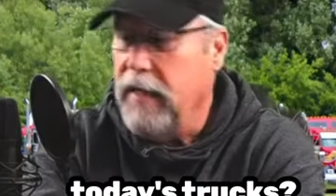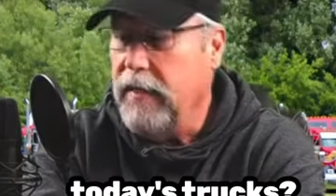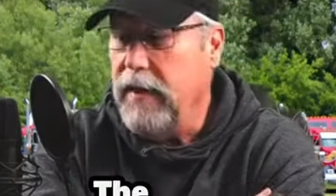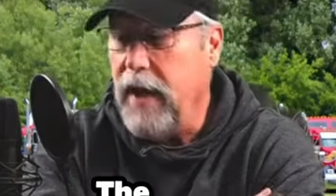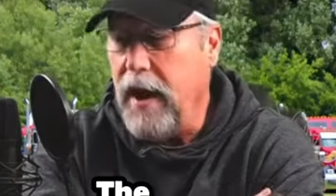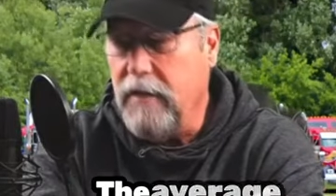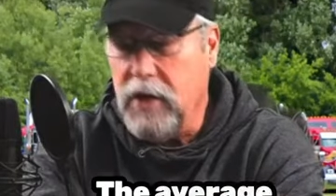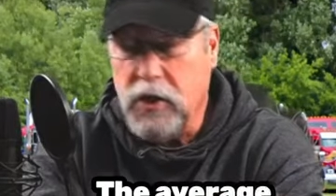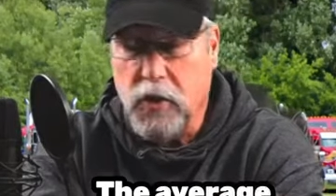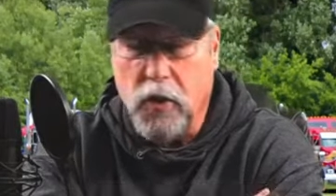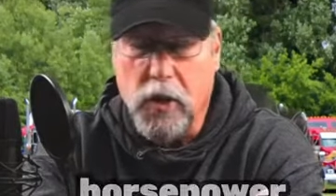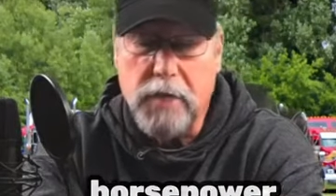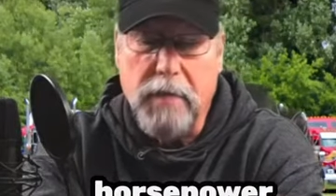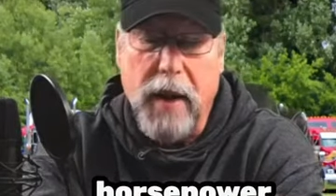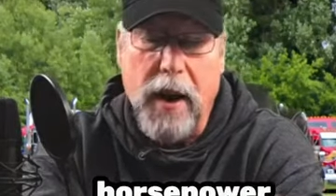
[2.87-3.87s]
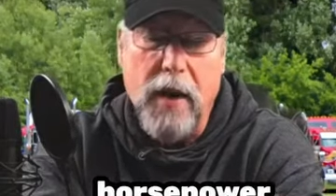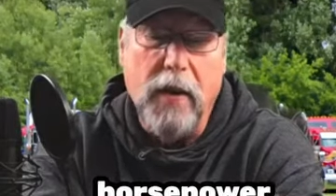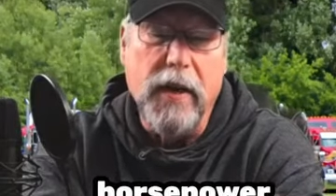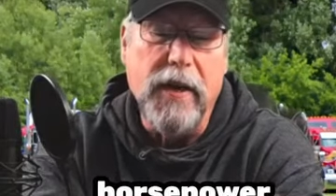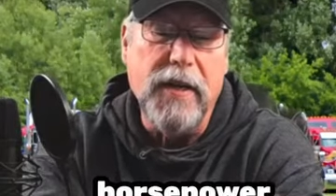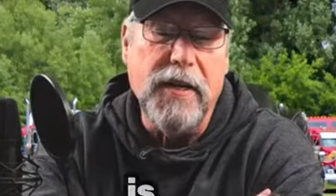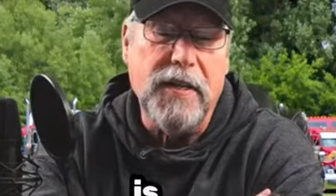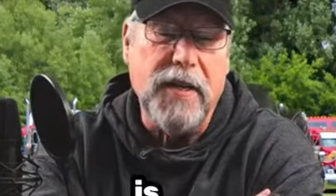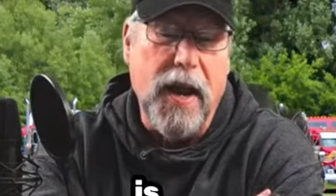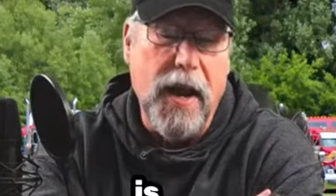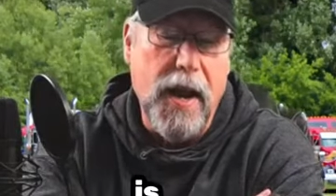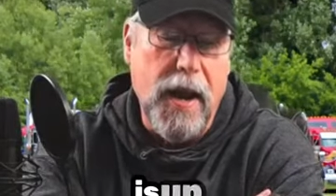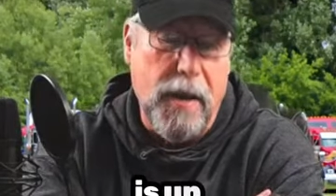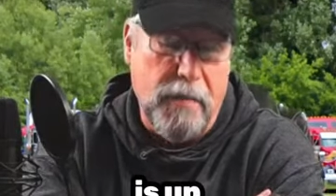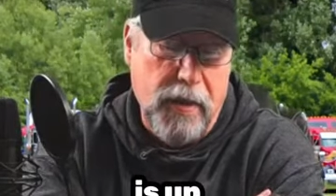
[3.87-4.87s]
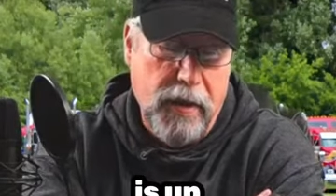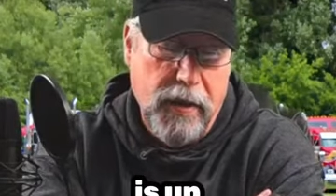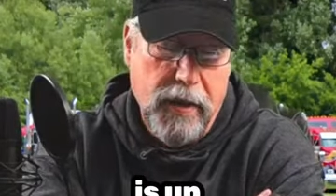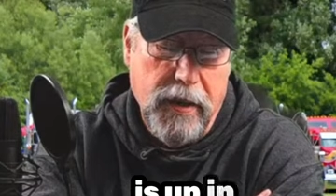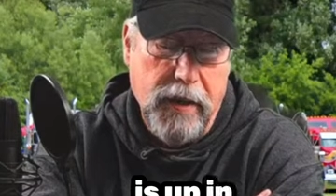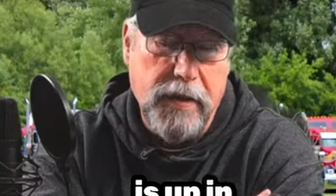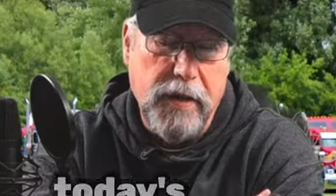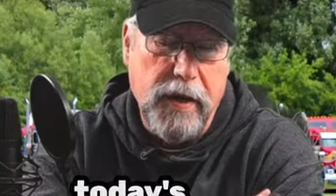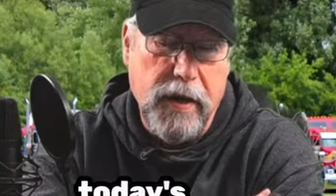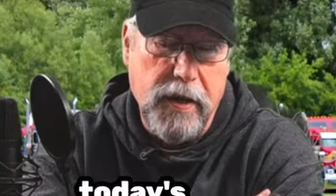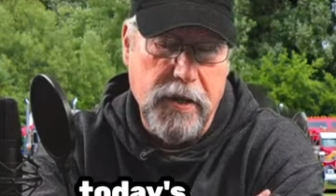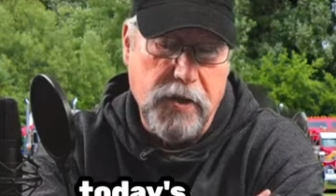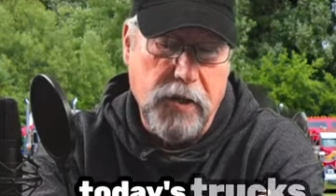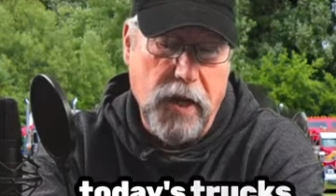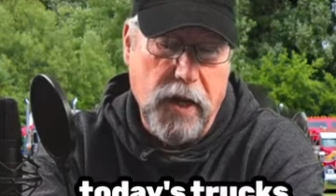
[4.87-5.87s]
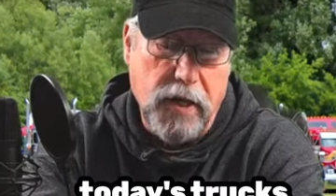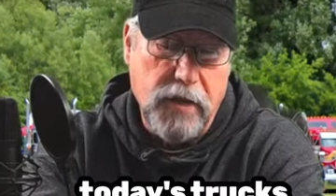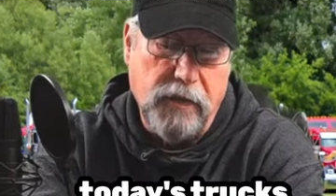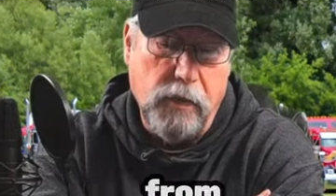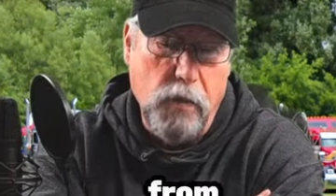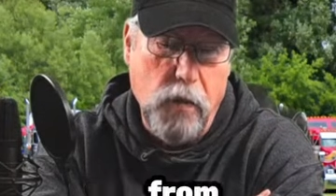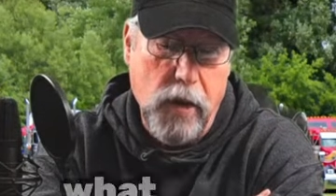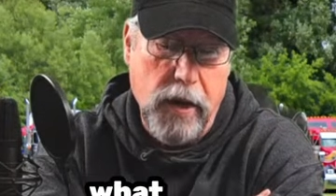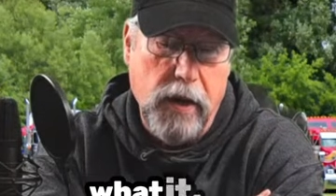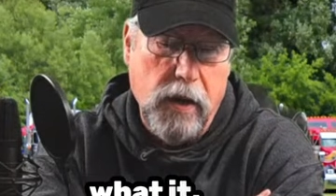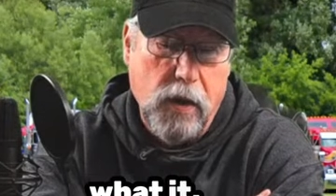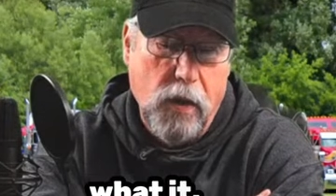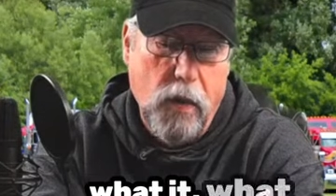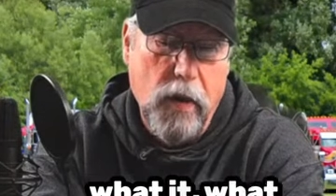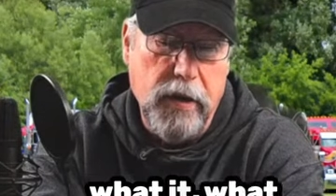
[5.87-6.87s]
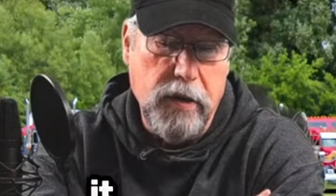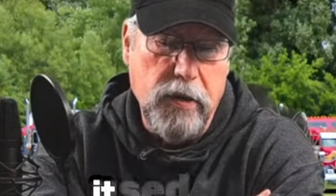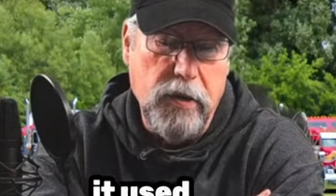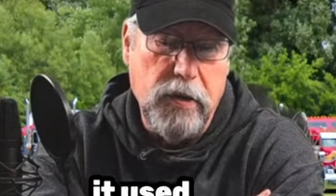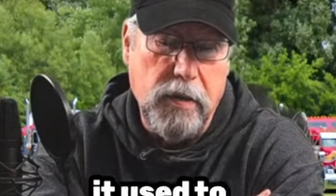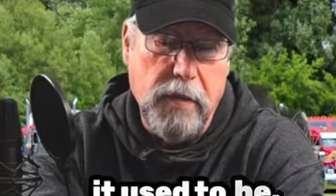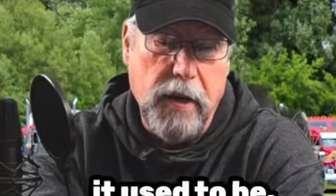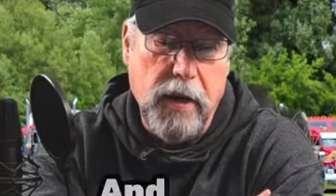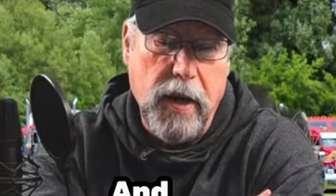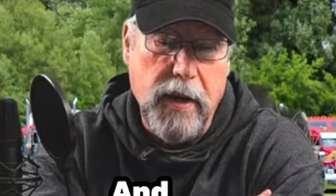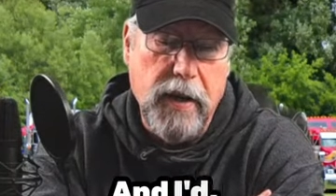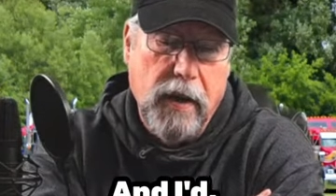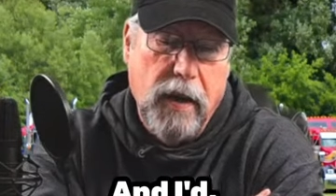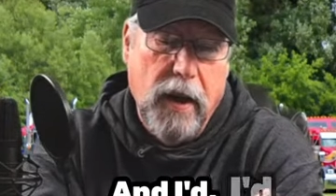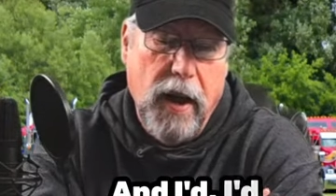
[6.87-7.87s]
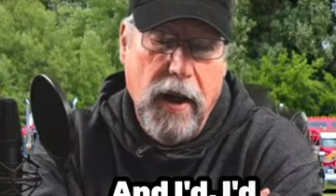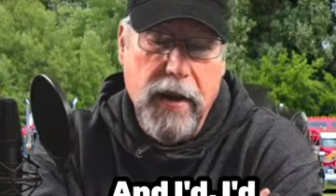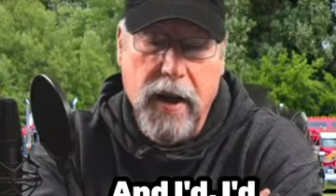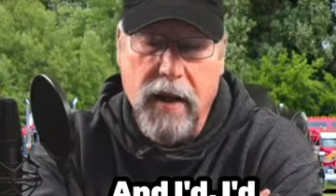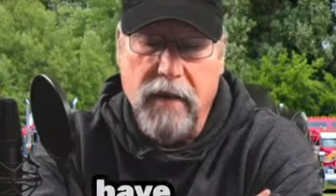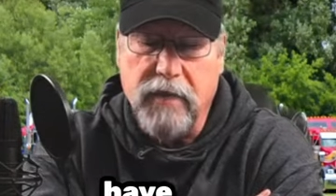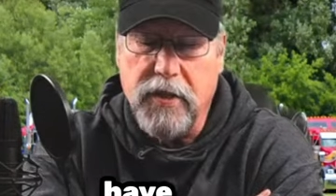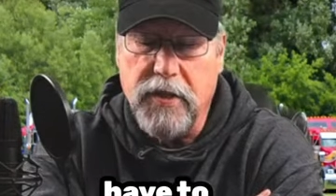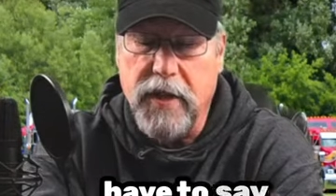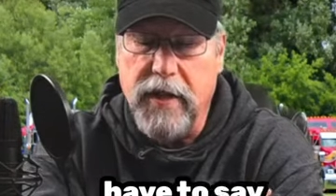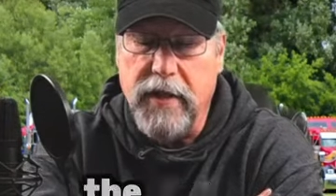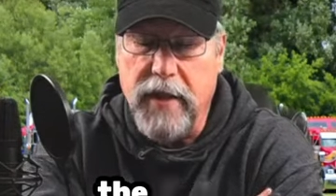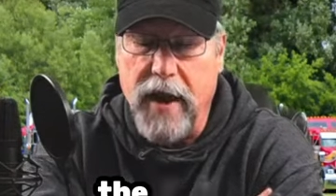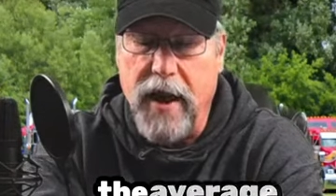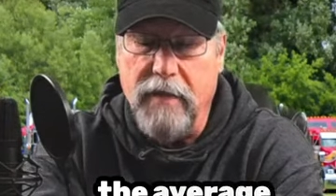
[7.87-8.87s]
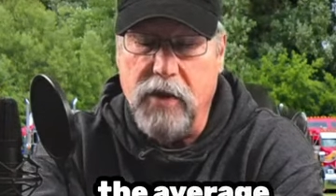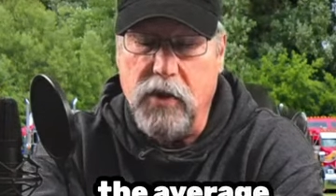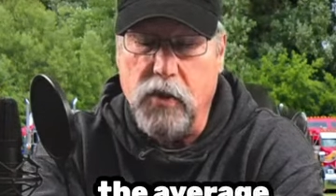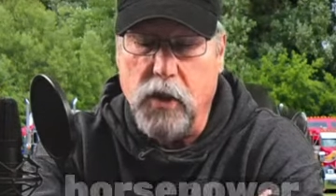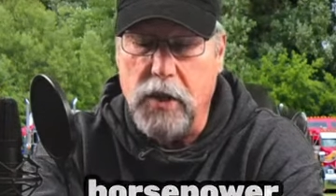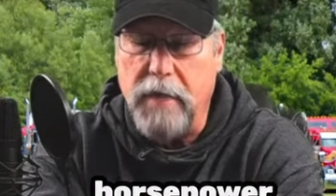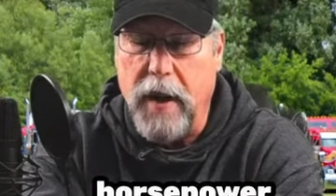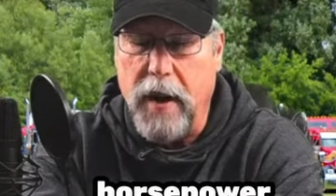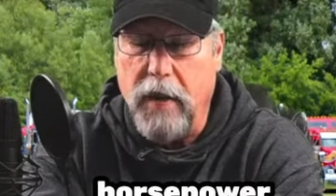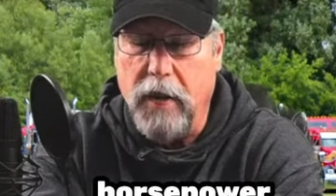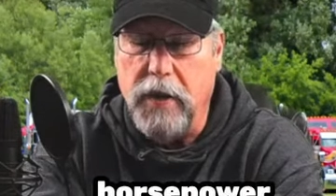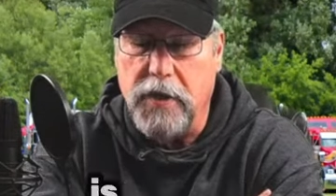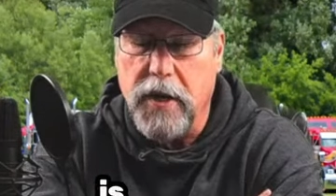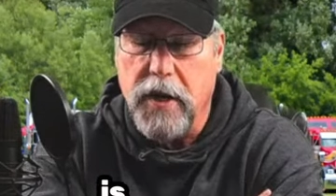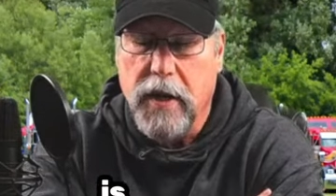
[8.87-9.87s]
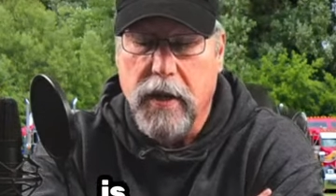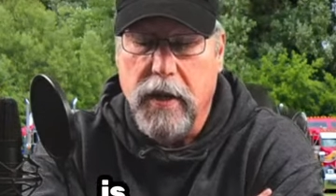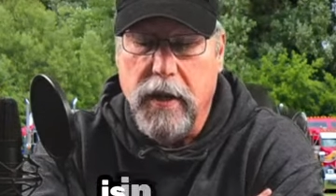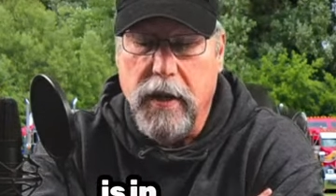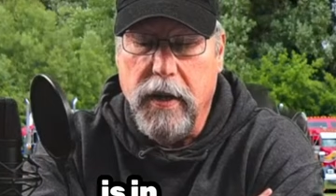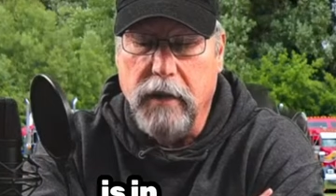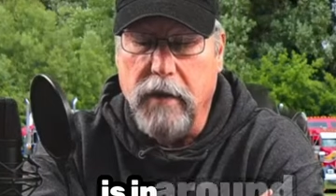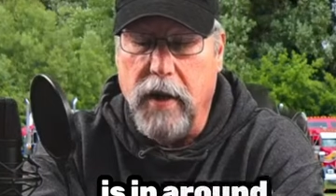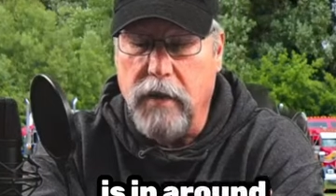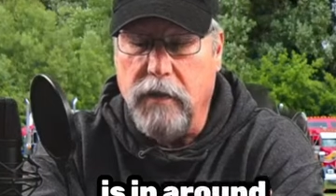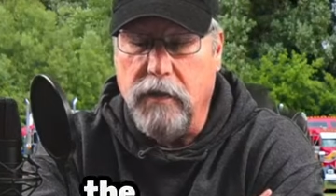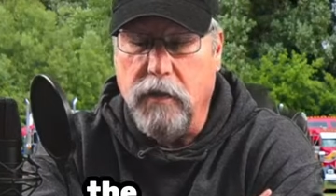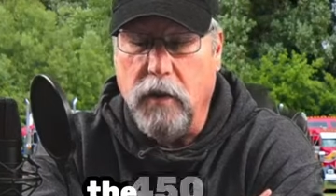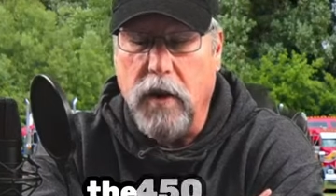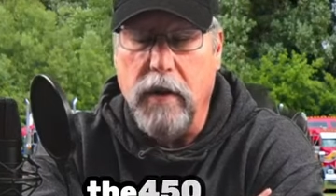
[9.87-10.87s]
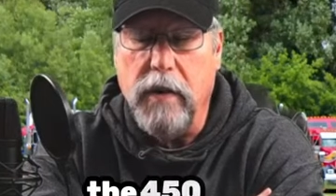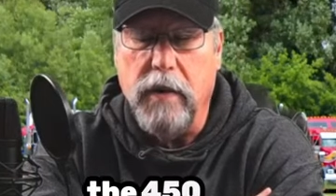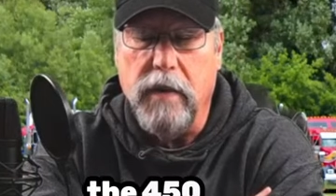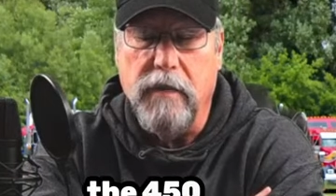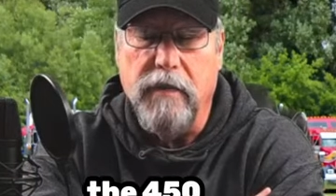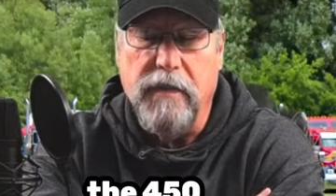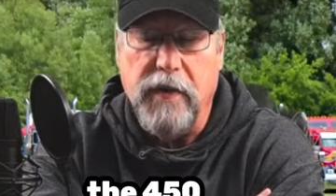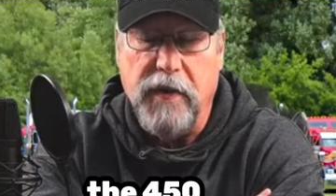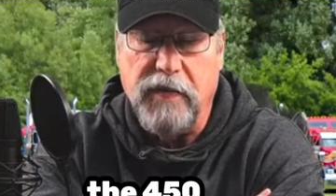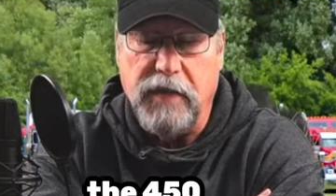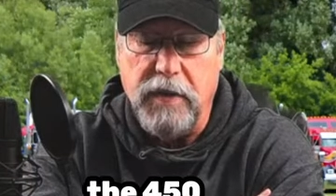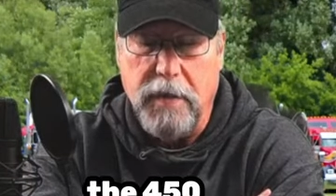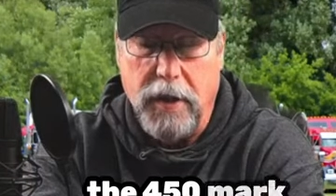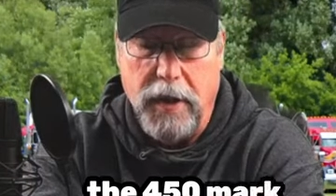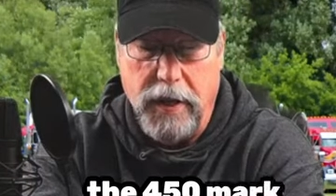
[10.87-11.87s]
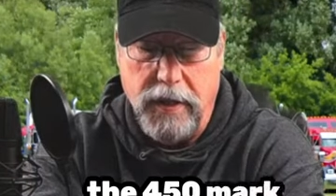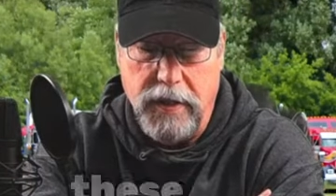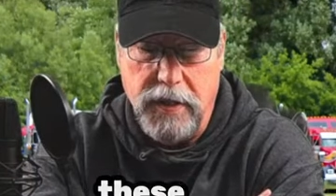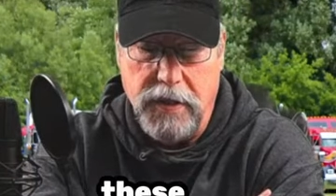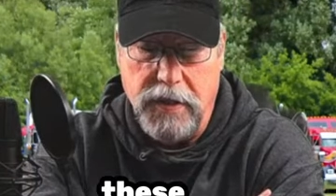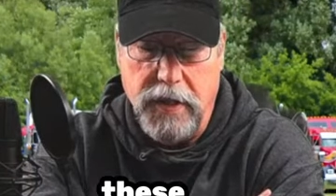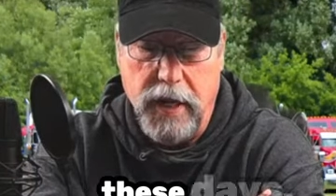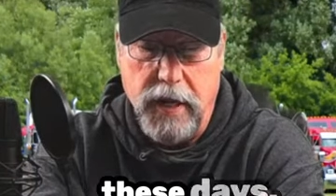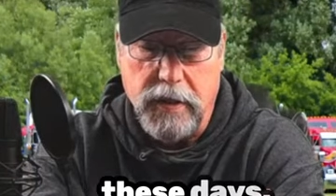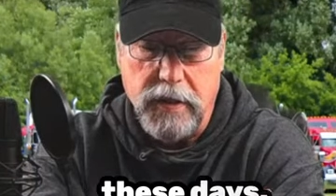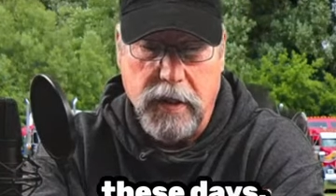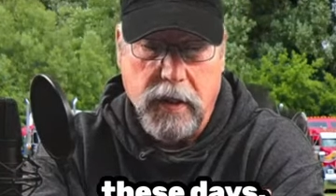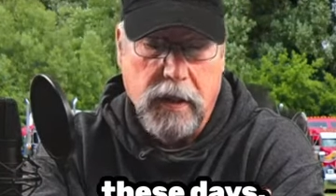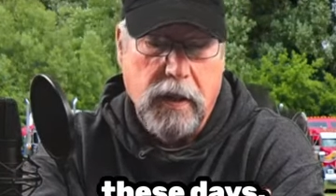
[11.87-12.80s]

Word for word: The average horsepower is up in today's trucks from what it used to be. And I'd have to say the average horsepower is in around the 450 mark these days.